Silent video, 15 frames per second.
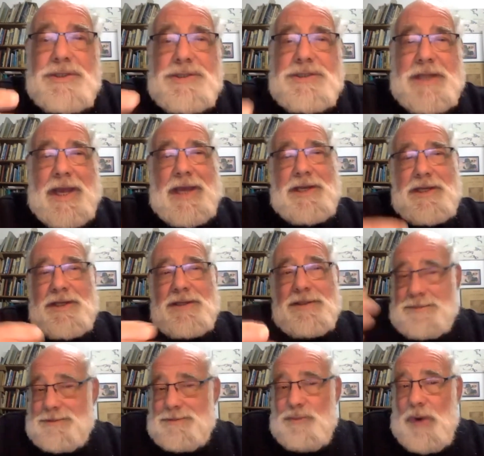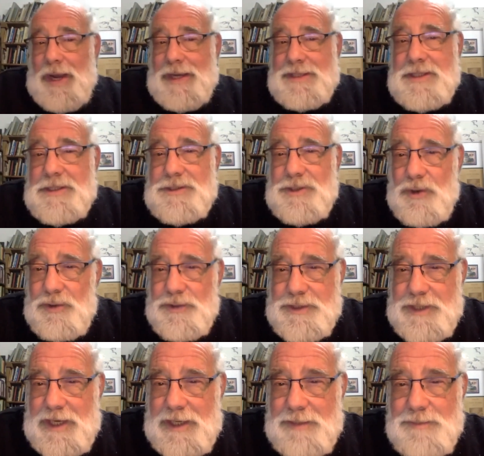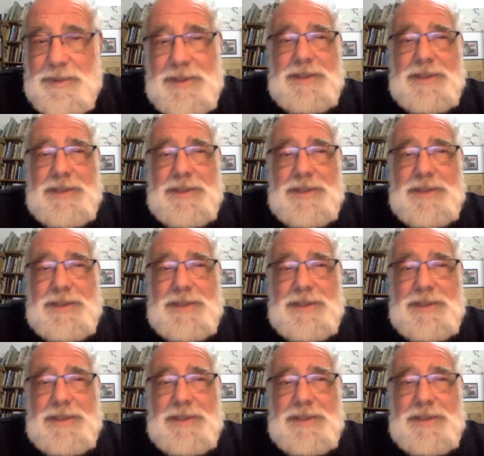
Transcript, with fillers: standing rises all the time.